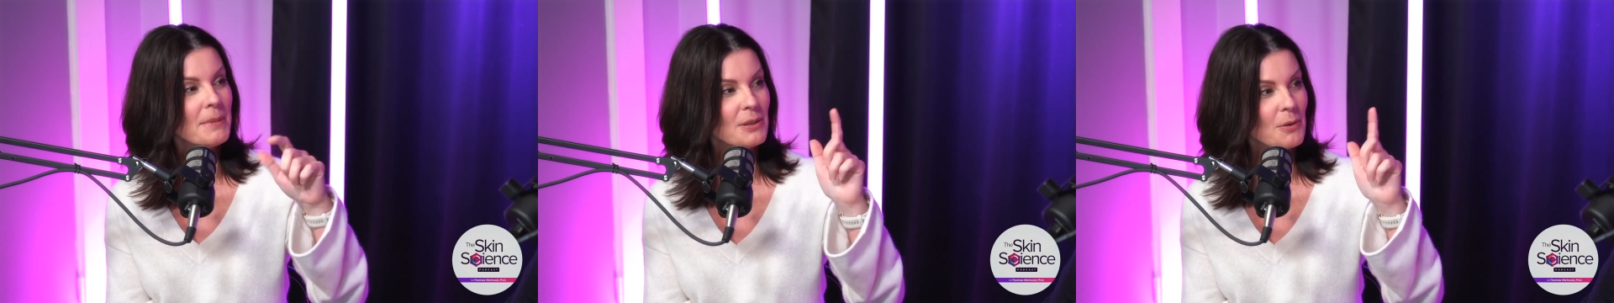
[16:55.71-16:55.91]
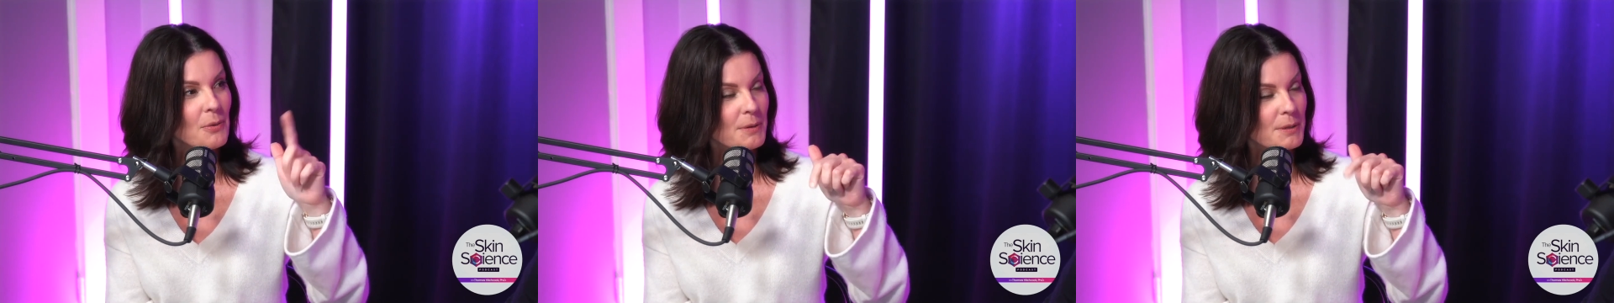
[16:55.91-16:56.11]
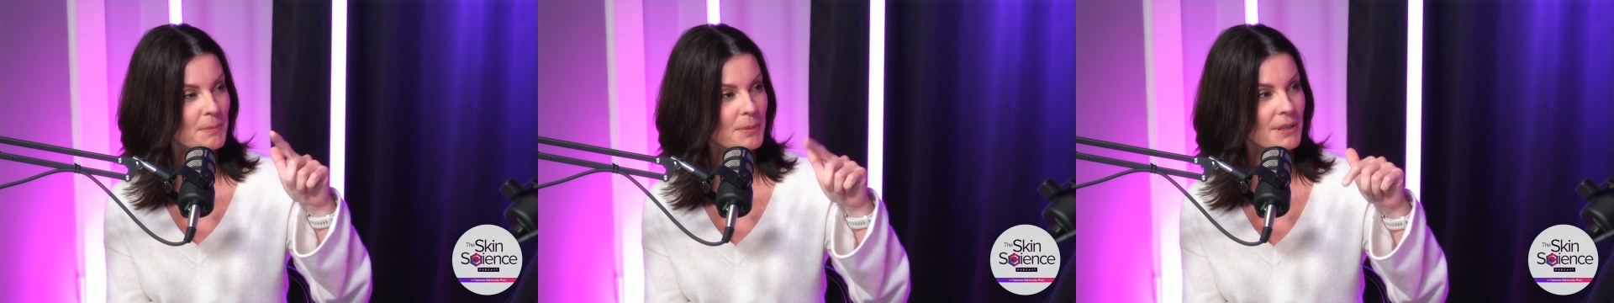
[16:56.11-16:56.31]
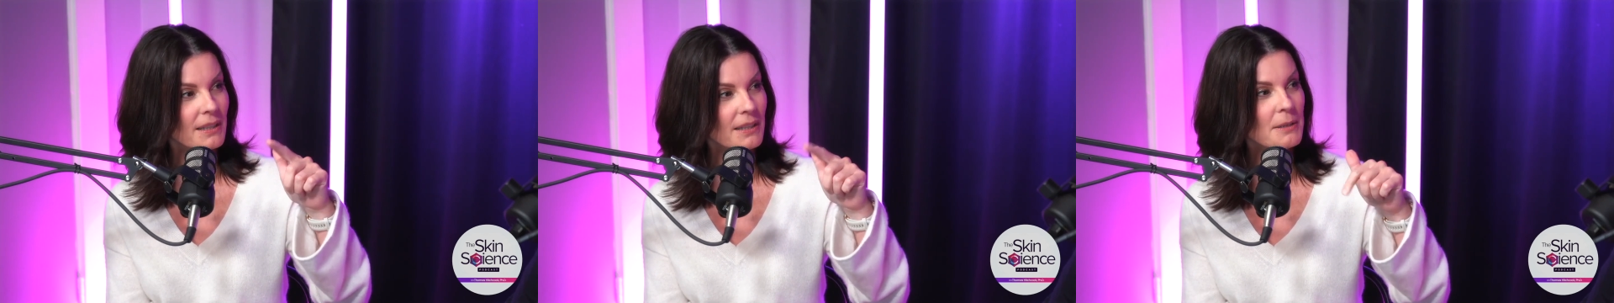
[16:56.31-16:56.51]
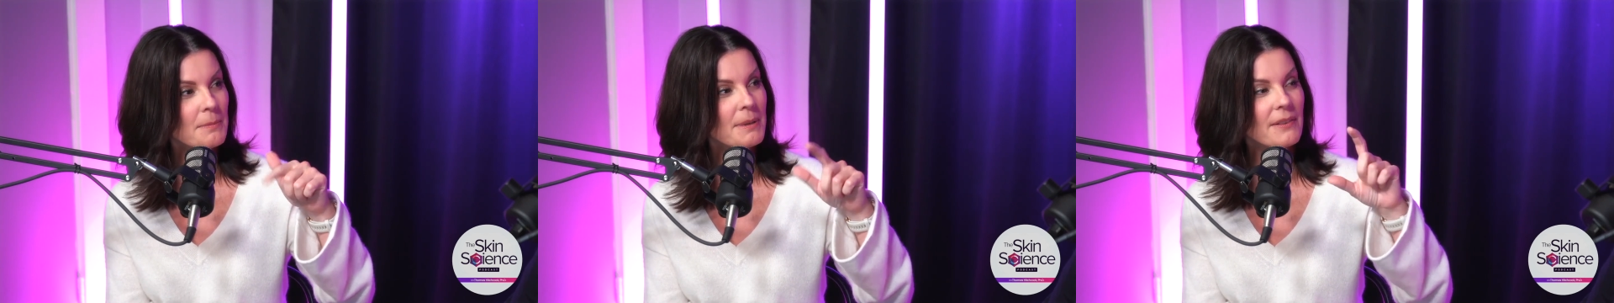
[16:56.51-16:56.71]
and you were to put
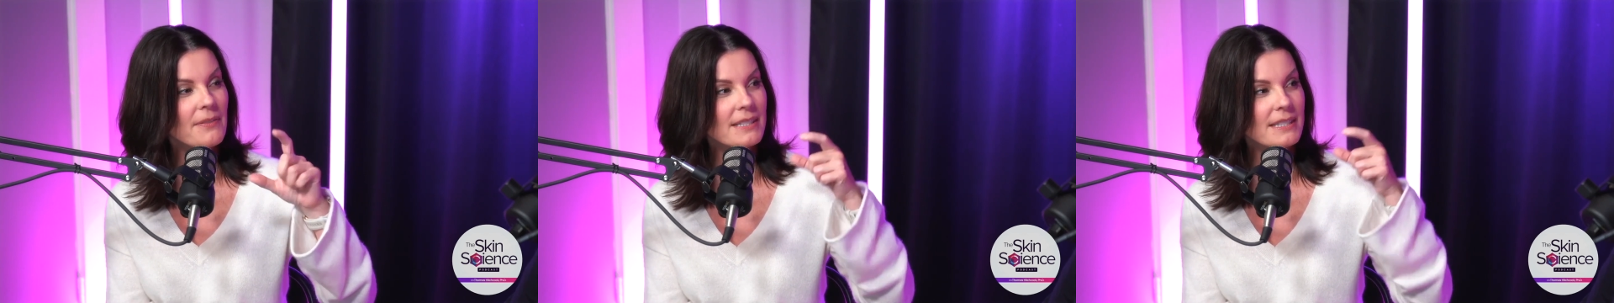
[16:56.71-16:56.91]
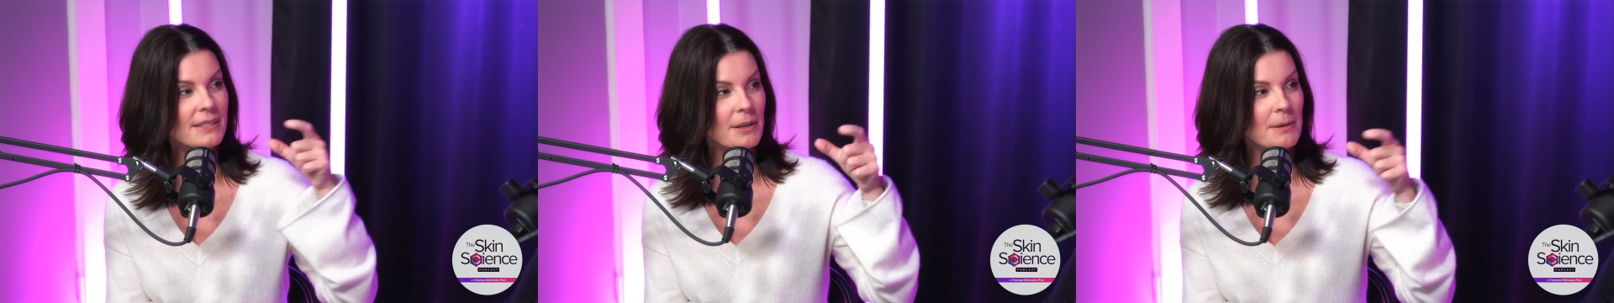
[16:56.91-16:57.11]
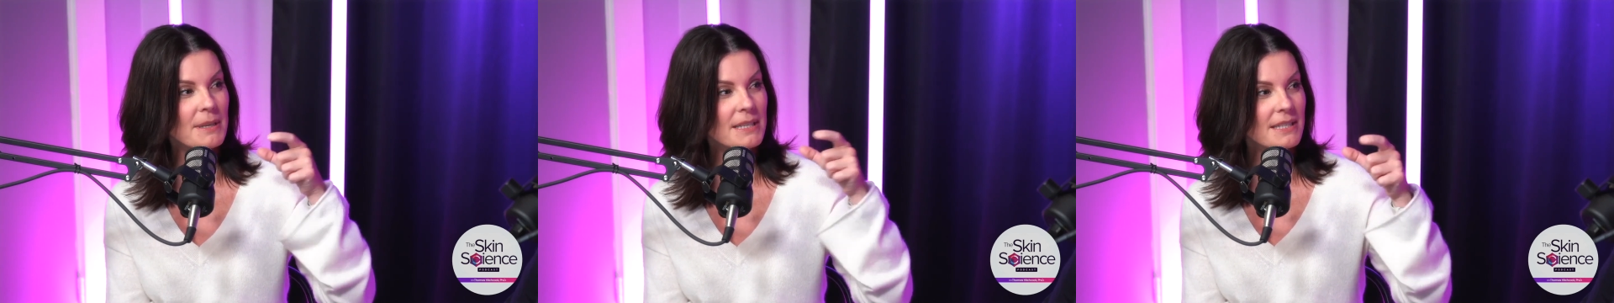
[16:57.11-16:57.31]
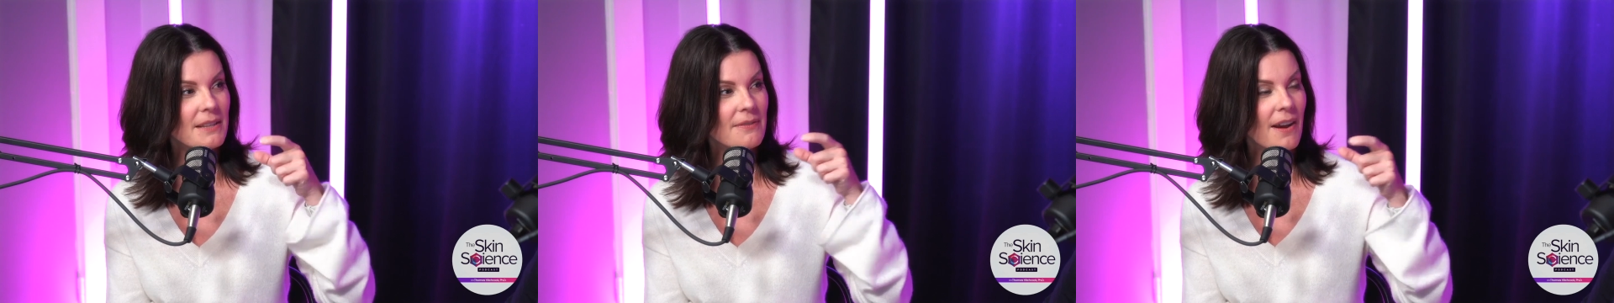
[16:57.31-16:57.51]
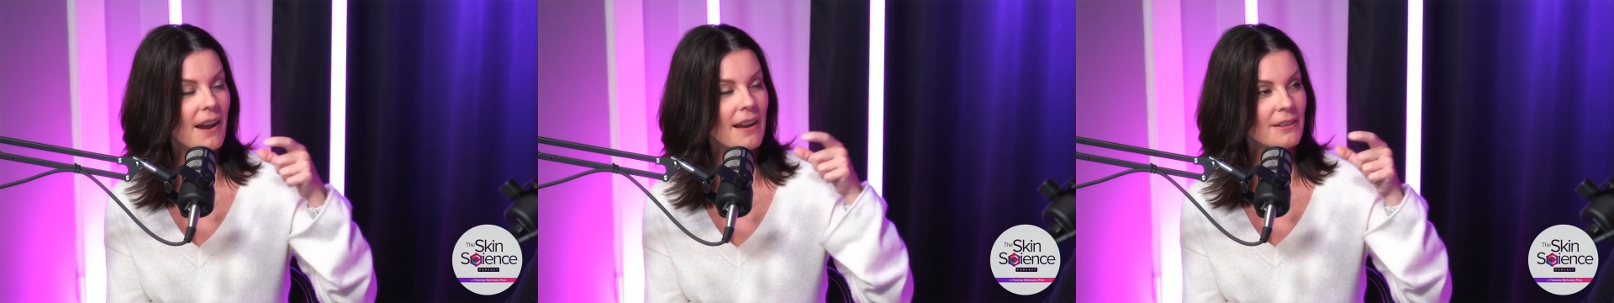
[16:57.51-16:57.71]
a little bit of the serum into
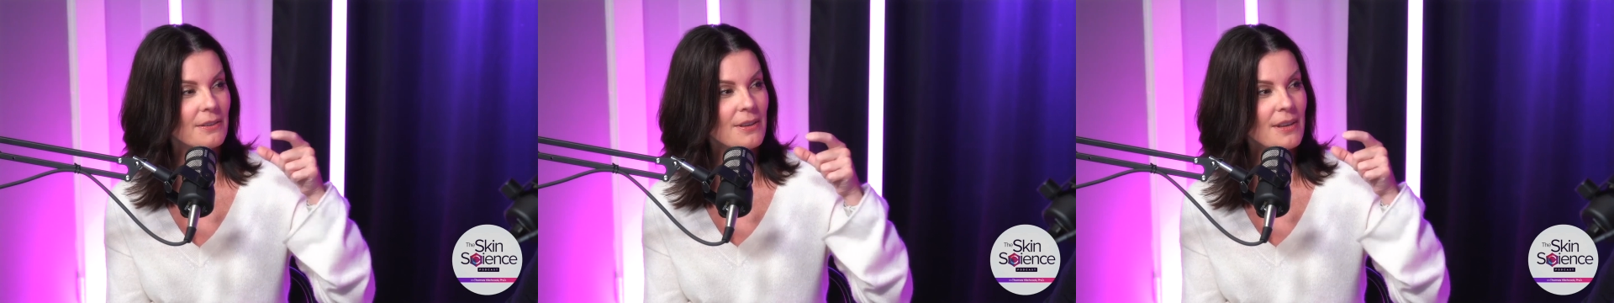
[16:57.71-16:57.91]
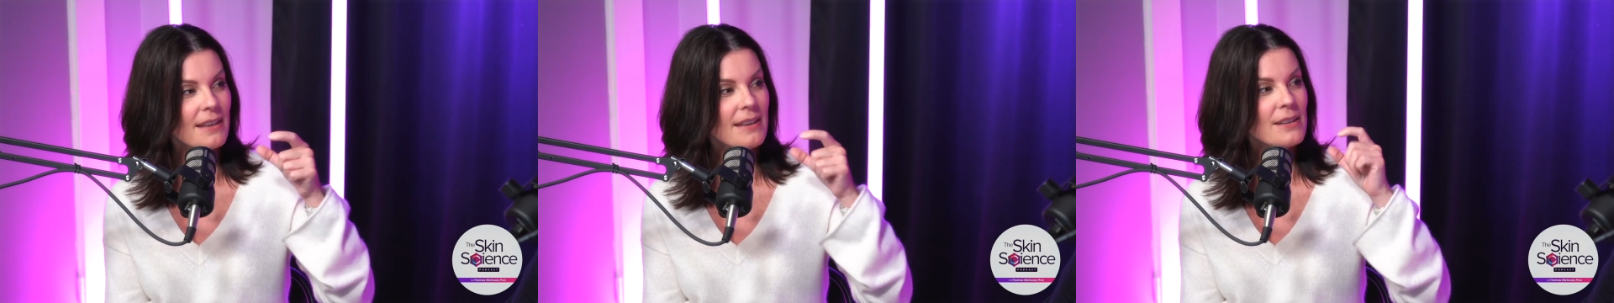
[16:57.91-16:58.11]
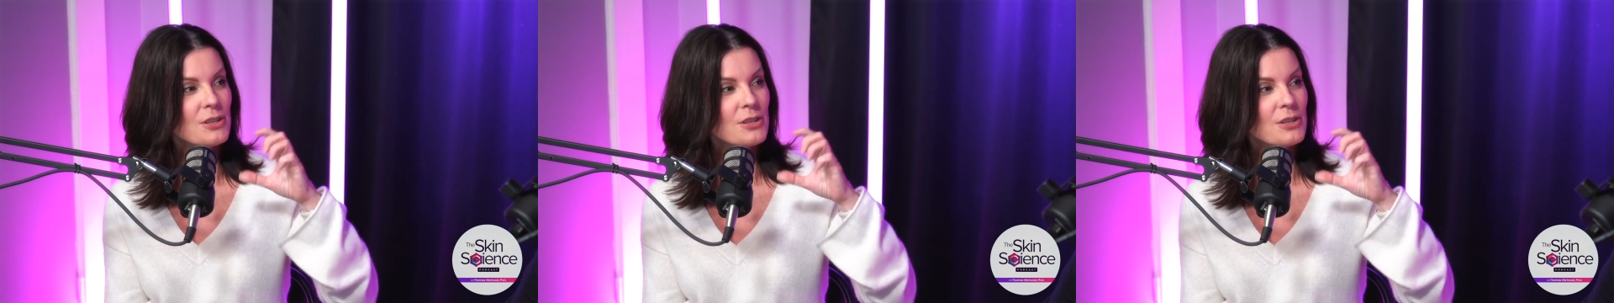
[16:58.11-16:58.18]
the vial,